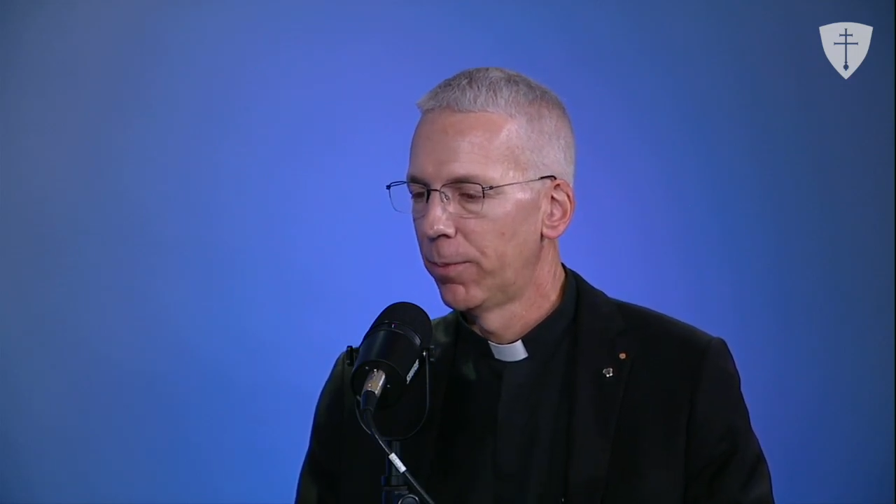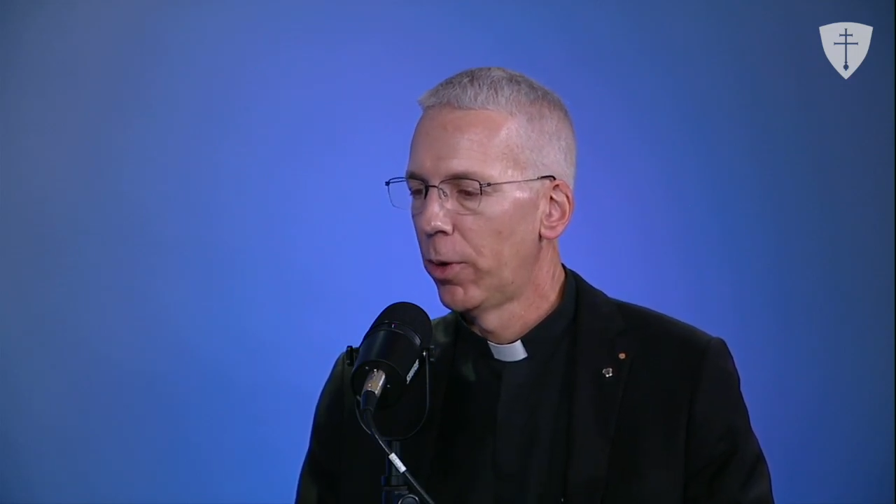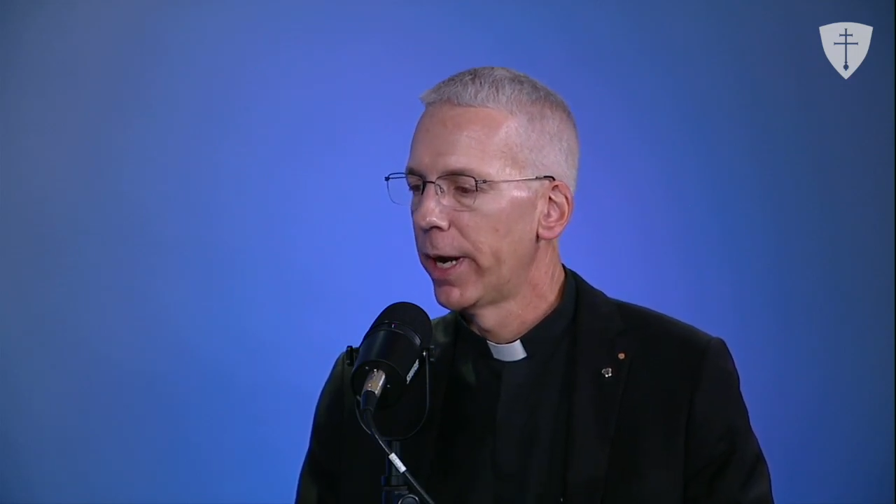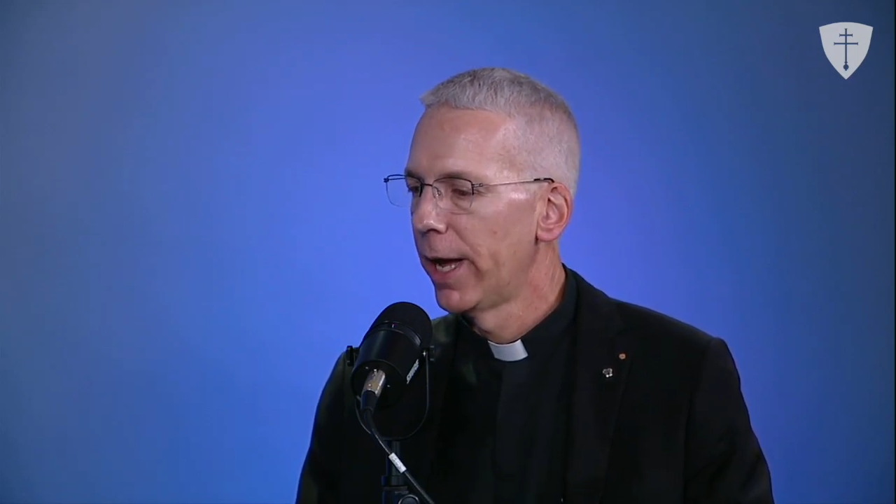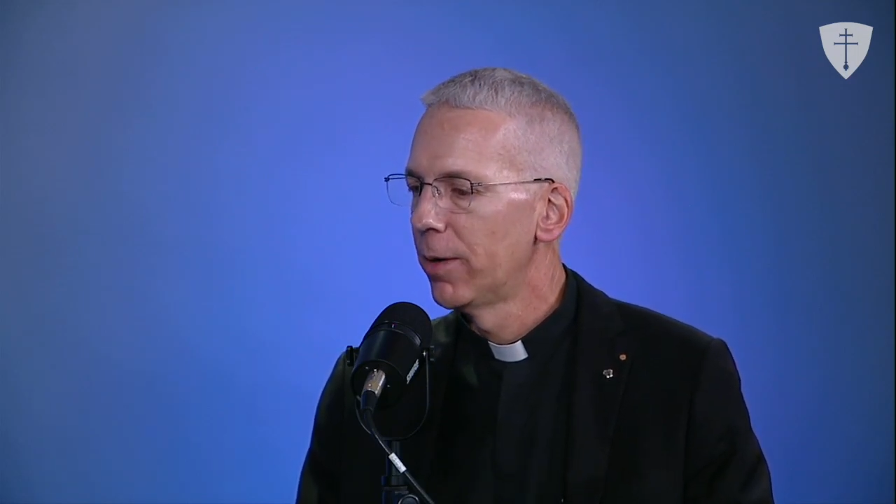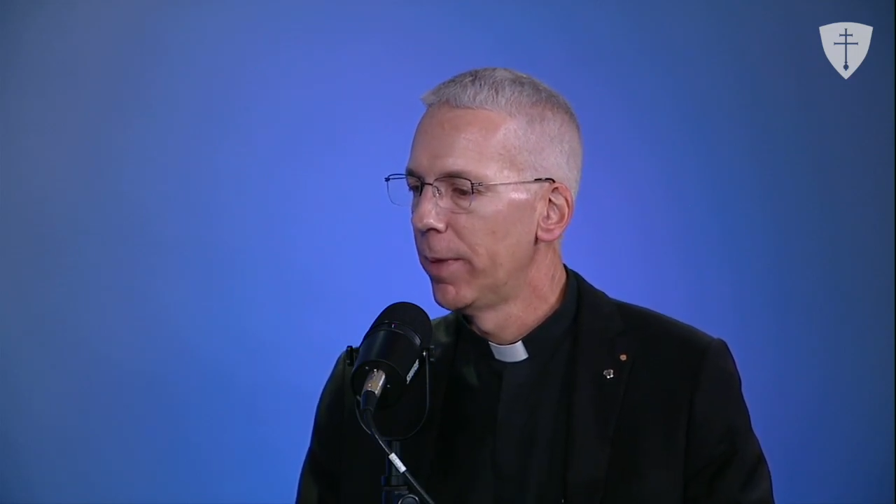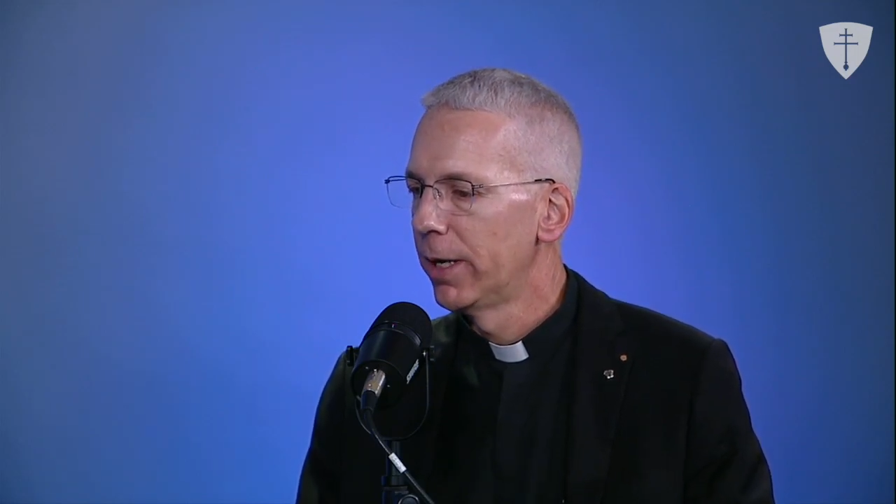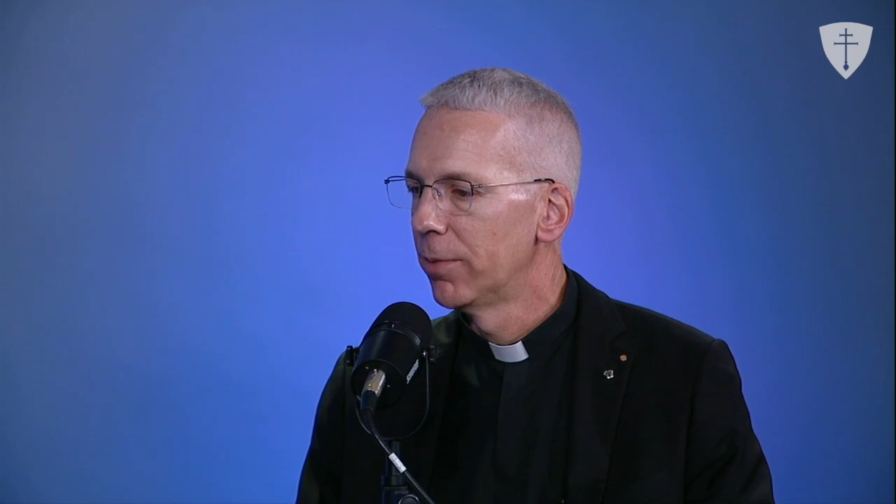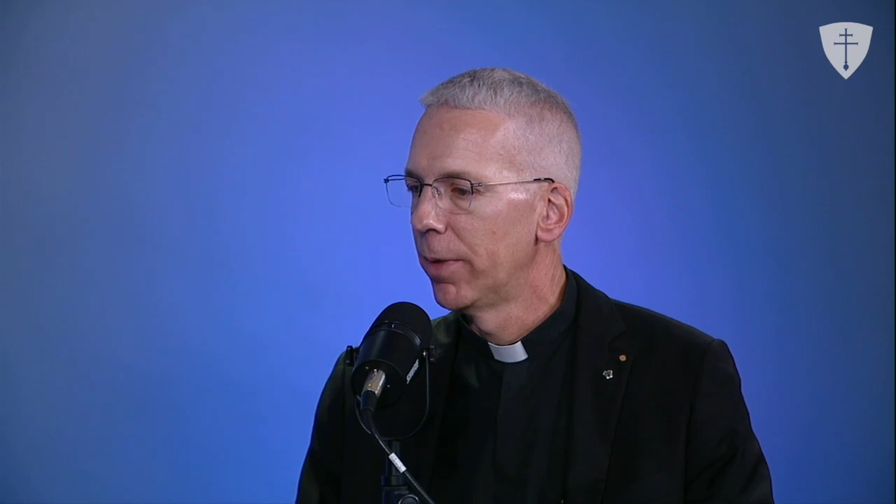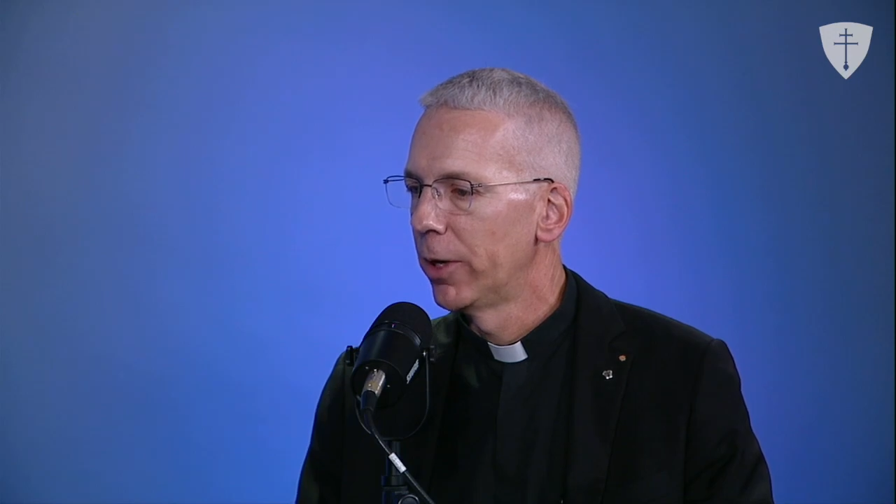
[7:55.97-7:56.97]
point I had
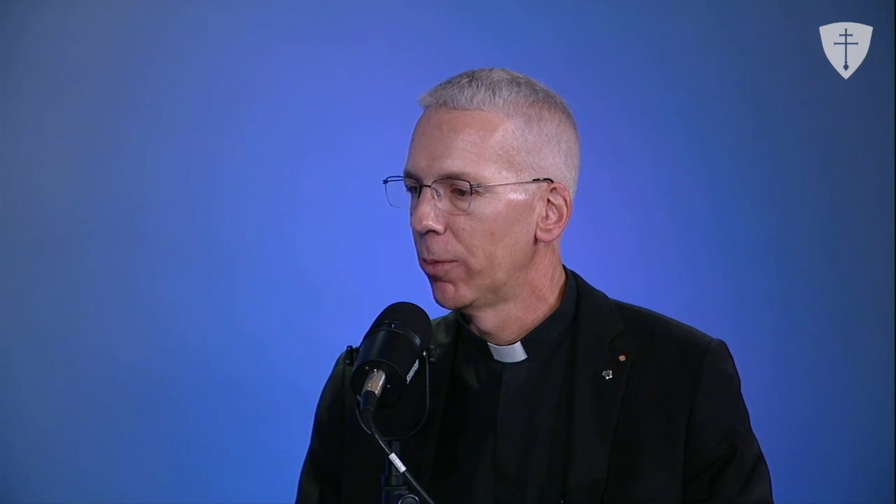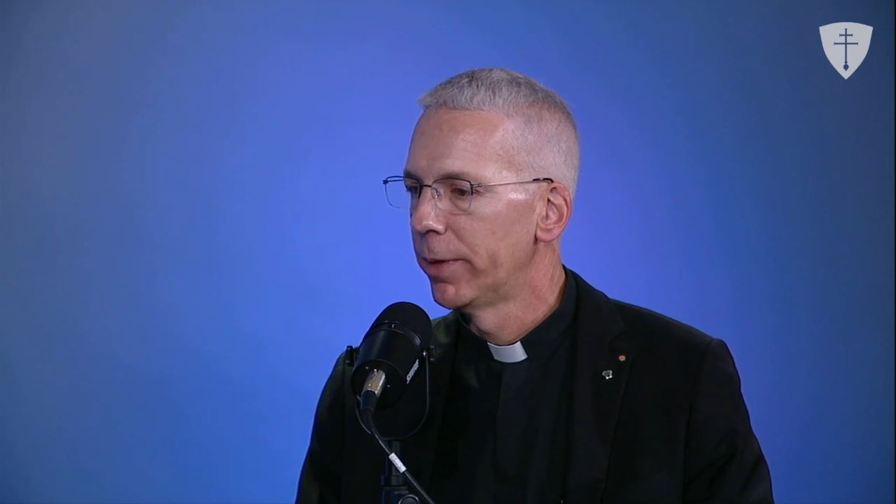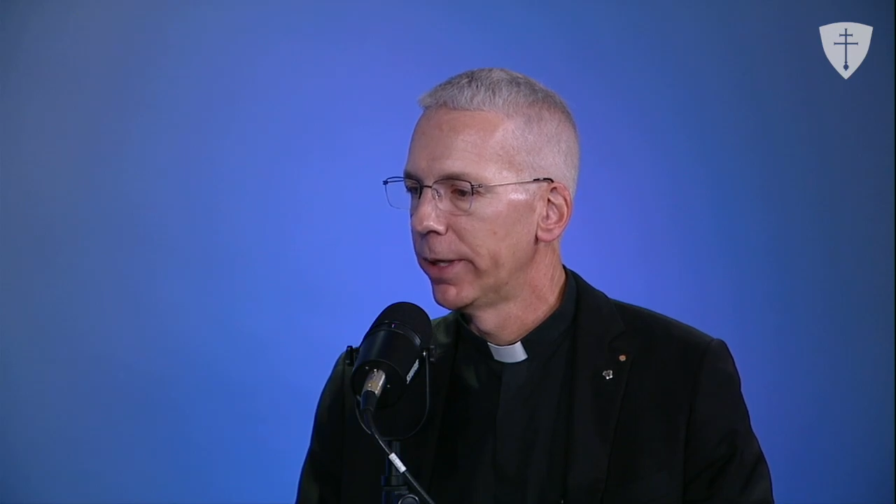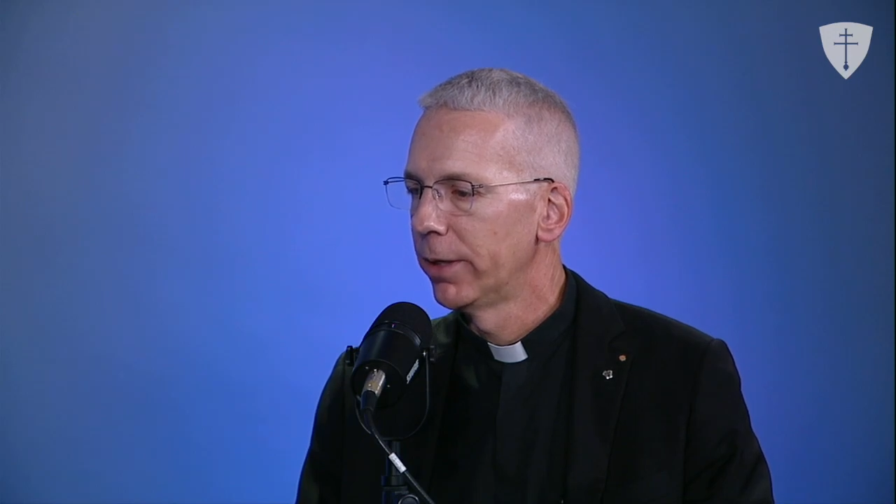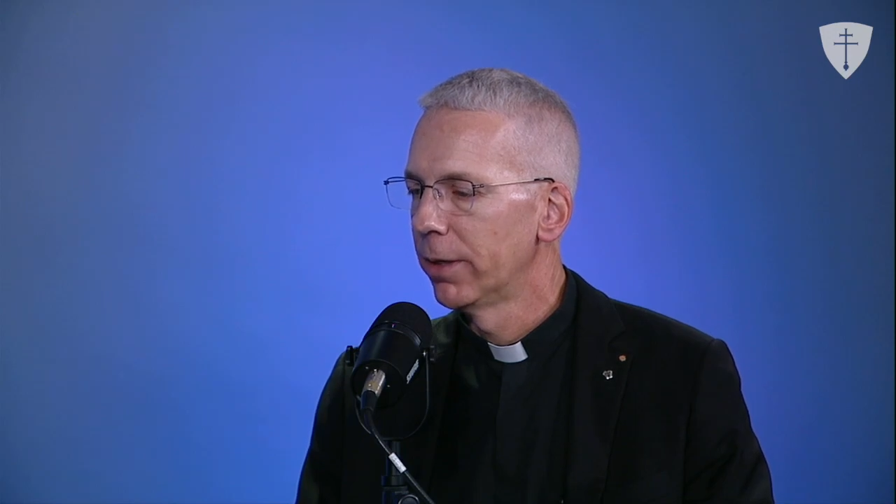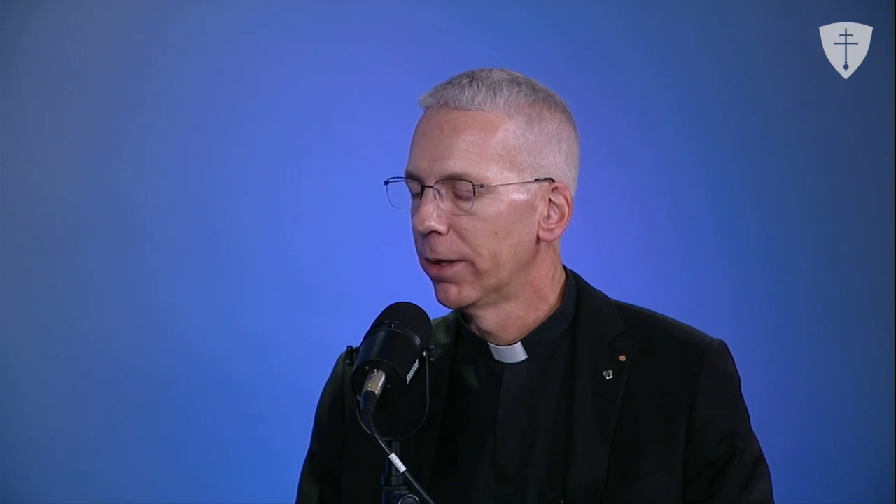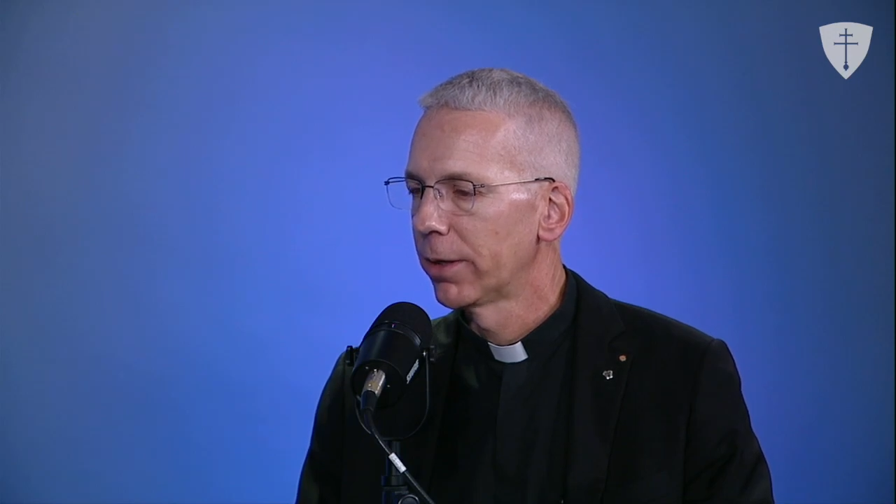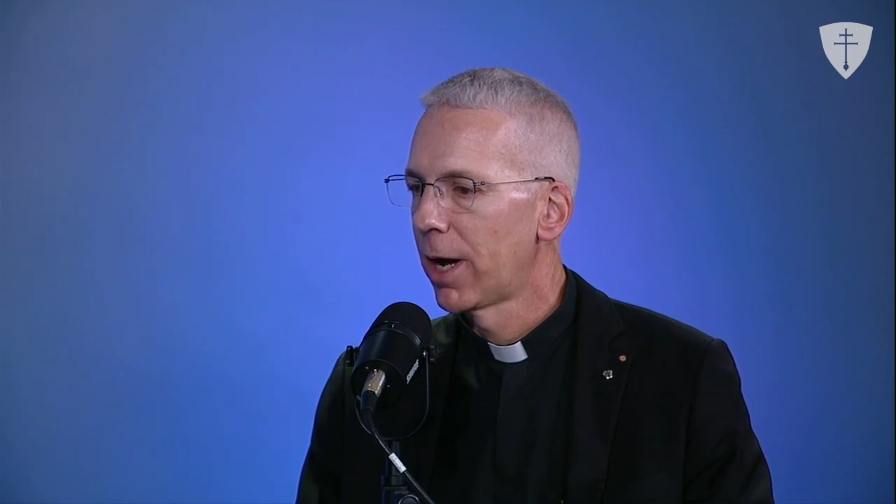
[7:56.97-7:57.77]
made in my opening uh,